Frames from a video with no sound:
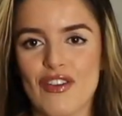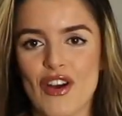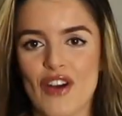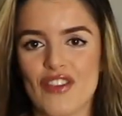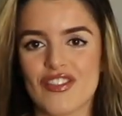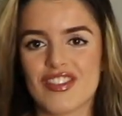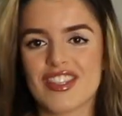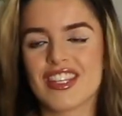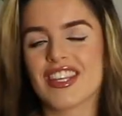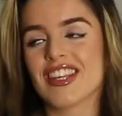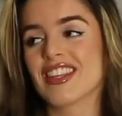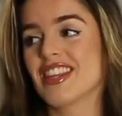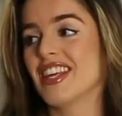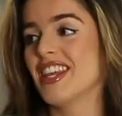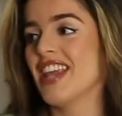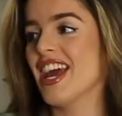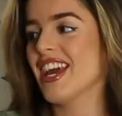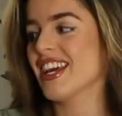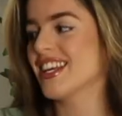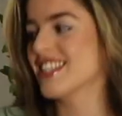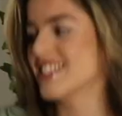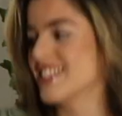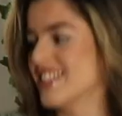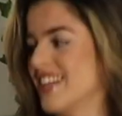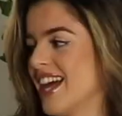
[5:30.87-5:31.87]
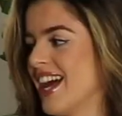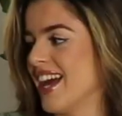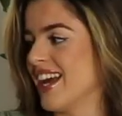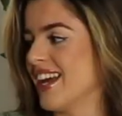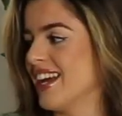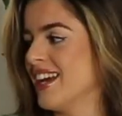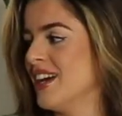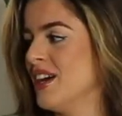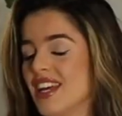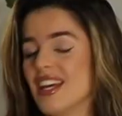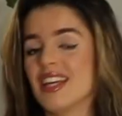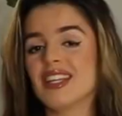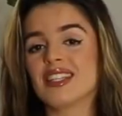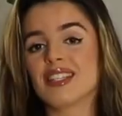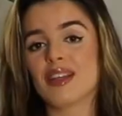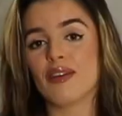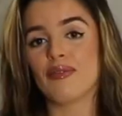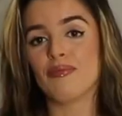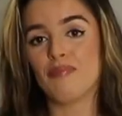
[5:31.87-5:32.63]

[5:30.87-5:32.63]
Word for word: on to the next thing, is a